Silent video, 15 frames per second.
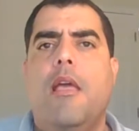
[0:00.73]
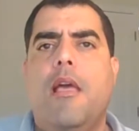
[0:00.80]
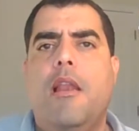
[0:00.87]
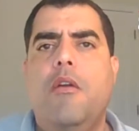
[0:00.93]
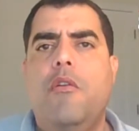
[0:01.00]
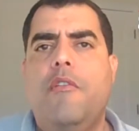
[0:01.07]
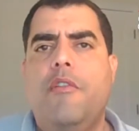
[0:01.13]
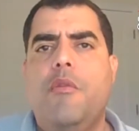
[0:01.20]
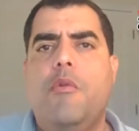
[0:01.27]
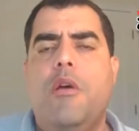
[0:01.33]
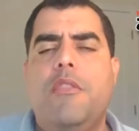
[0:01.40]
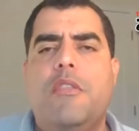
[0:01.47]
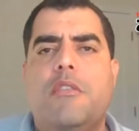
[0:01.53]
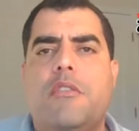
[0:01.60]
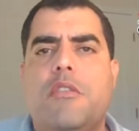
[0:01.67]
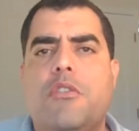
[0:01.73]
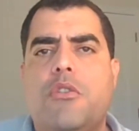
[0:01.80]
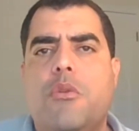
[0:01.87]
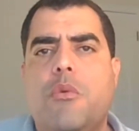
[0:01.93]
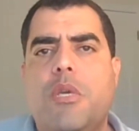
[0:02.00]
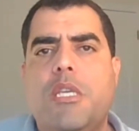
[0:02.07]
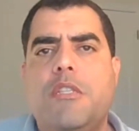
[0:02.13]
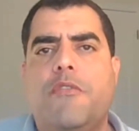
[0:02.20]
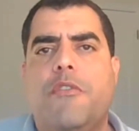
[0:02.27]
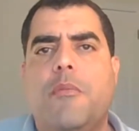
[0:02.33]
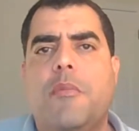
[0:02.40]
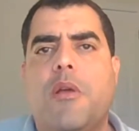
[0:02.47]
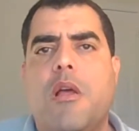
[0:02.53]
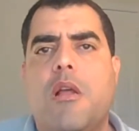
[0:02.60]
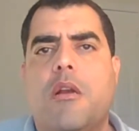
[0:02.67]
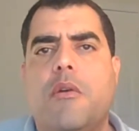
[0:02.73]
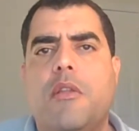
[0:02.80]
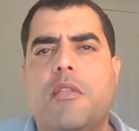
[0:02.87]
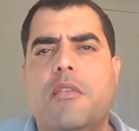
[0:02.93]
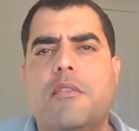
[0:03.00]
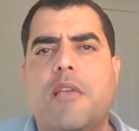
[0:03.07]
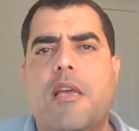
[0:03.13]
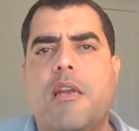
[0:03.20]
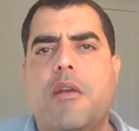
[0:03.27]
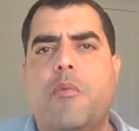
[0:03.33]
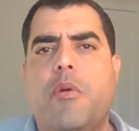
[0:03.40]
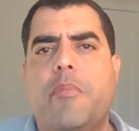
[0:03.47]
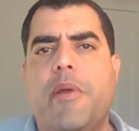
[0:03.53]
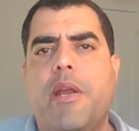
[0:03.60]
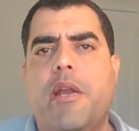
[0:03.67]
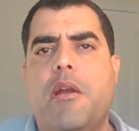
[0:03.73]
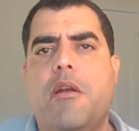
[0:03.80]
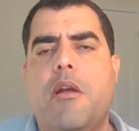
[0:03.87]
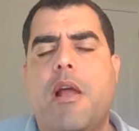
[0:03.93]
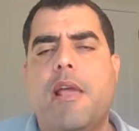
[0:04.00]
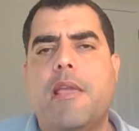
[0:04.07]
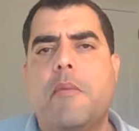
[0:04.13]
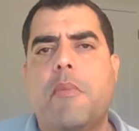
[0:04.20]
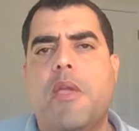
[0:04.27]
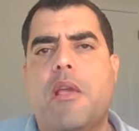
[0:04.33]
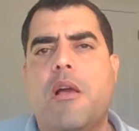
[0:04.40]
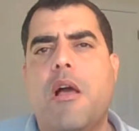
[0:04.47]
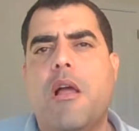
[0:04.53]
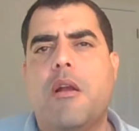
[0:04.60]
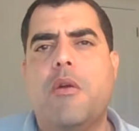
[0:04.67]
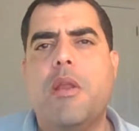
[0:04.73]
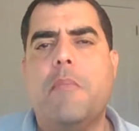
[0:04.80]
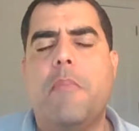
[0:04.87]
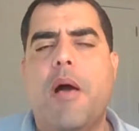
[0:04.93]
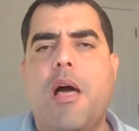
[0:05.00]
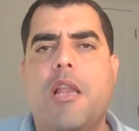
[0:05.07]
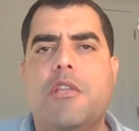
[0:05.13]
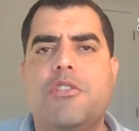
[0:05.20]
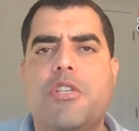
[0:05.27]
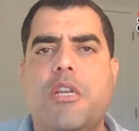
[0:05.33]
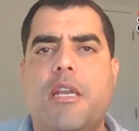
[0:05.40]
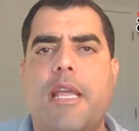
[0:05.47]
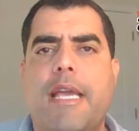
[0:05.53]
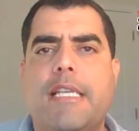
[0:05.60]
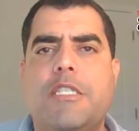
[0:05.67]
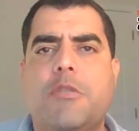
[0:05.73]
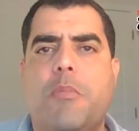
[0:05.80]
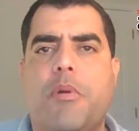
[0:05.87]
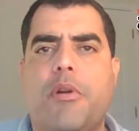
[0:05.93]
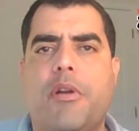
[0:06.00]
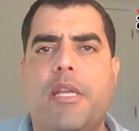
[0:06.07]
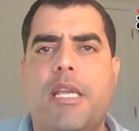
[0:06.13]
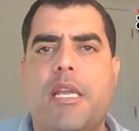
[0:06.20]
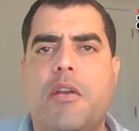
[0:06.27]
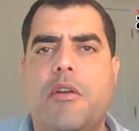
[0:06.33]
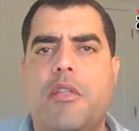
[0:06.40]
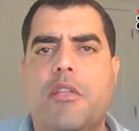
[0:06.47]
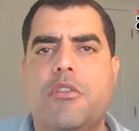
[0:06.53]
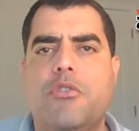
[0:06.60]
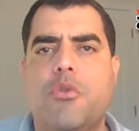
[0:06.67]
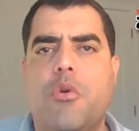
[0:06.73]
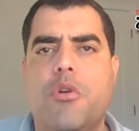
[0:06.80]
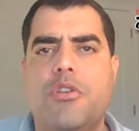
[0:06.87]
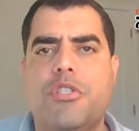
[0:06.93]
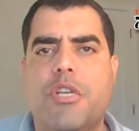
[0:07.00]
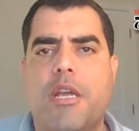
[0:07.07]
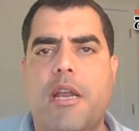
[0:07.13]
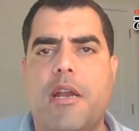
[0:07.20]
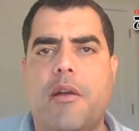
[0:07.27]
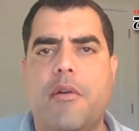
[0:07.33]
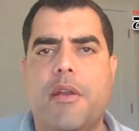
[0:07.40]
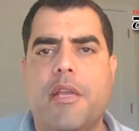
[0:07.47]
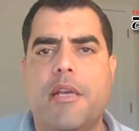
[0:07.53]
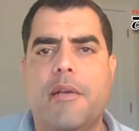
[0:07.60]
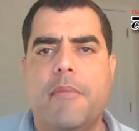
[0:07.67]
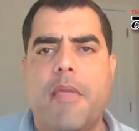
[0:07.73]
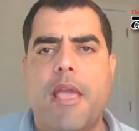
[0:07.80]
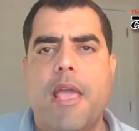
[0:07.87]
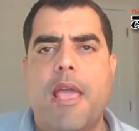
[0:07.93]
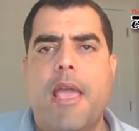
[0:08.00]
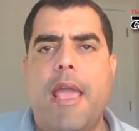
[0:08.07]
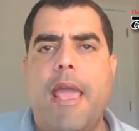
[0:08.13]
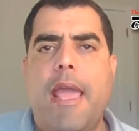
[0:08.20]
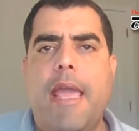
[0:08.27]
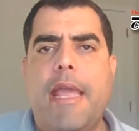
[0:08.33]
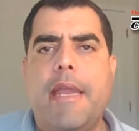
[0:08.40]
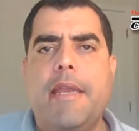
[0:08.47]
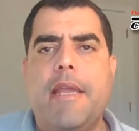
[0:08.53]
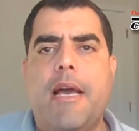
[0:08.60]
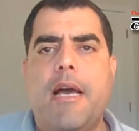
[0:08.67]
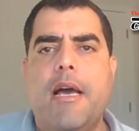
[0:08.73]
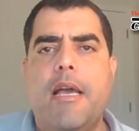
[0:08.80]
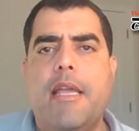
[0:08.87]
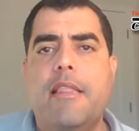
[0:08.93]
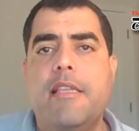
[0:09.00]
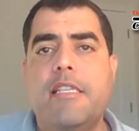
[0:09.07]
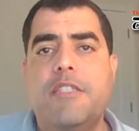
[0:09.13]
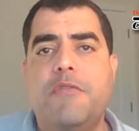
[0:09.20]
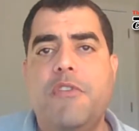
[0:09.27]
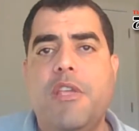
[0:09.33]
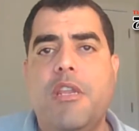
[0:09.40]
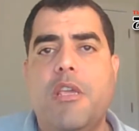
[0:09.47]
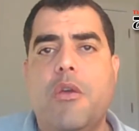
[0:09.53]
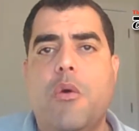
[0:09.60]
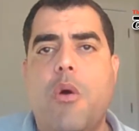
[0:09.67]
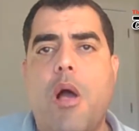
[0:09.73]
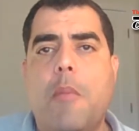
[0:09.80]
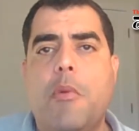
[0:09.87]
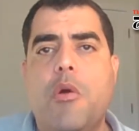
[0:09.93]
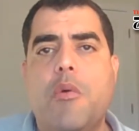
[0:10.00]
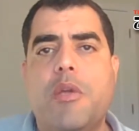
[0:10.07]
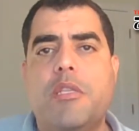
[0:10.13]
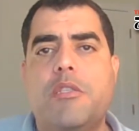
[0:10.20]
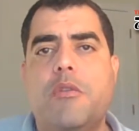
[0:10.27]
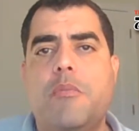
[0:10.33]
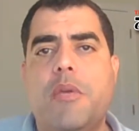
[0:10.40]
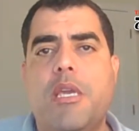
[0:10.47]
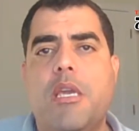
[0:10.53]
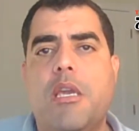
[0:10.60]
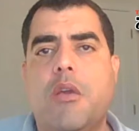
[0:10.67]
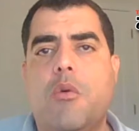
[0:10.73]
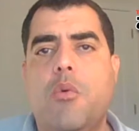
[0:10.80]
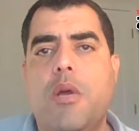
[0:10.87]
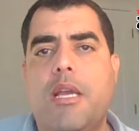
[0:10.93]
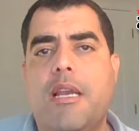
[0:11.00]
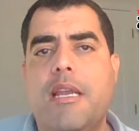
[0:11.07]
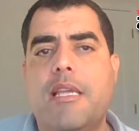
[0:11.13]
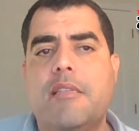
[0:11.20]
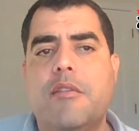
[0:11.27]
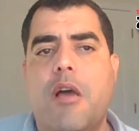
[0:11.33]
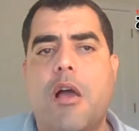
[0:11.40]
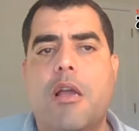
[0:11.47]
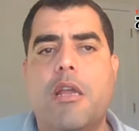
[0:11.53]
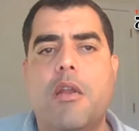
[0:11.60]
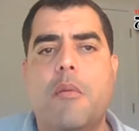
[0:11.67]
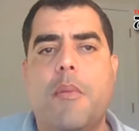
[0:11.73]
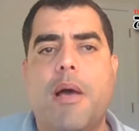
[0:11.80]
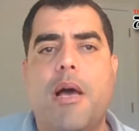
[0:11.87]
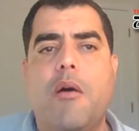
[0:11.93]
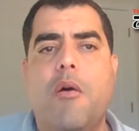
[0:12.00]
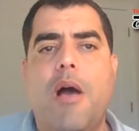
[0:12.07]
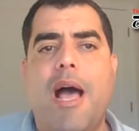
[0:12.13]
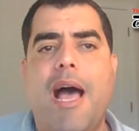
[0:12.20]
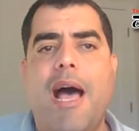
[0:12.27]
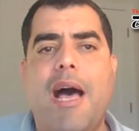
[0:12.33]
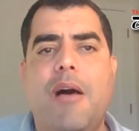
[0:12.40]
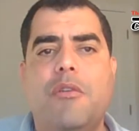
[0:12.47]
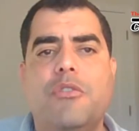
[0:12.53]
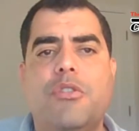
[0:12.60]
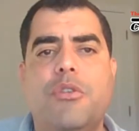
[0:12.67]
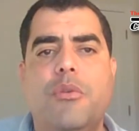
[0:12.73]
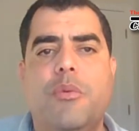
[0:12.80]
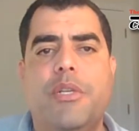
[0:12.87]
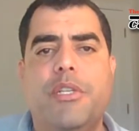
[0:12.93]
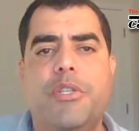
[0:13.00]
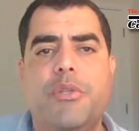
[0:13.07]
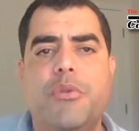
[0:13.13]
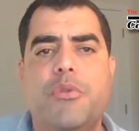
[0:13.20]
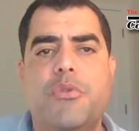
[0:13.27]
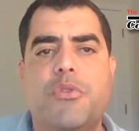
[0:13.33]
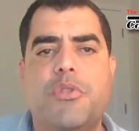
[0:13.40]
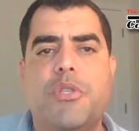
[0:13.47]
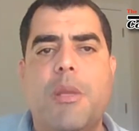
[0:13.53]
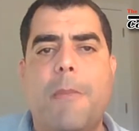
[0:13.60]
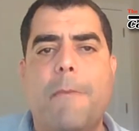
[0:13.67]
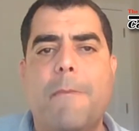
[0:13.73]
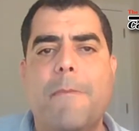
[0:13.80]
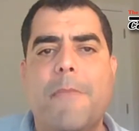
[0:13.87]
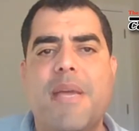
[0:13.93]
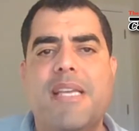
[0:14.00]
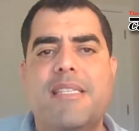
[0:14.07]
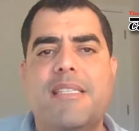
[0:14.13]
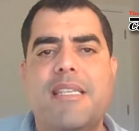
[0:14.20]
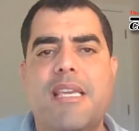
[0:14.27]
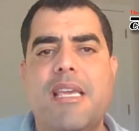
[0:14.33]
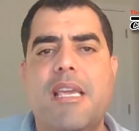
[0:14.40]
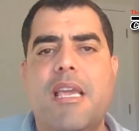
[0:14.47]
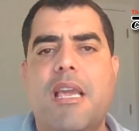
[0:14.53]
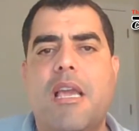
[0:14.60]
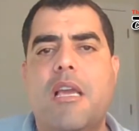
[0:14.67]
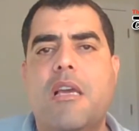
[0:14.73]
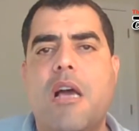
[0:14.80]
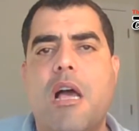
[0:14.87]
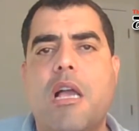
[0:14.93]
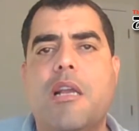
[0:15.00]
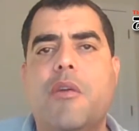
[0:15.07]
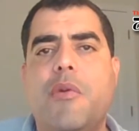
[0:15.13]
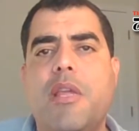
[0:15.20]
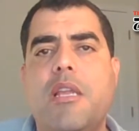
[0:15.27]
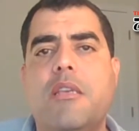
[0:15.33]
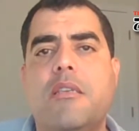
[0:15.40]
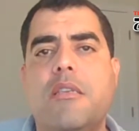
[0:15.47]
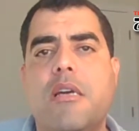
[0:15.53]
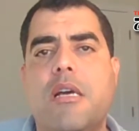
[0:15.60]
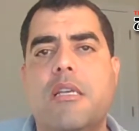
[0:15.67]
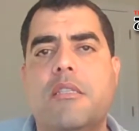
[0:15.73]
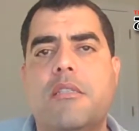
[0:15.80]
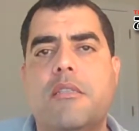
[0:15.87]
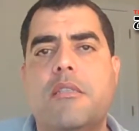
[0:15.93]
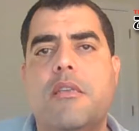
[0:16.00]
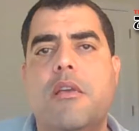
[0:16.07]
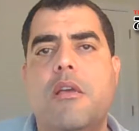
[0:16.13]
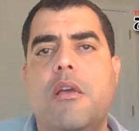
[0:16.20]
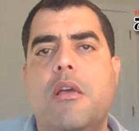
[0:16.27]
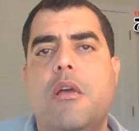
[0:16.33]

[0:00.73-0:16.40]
Hello everyone, this is Luis from Concrete Design and Repair. I am a concrete polishing expert here in the Georgia area. And in this video, I'm going to be quickly talking about how to reduce messy concrete dust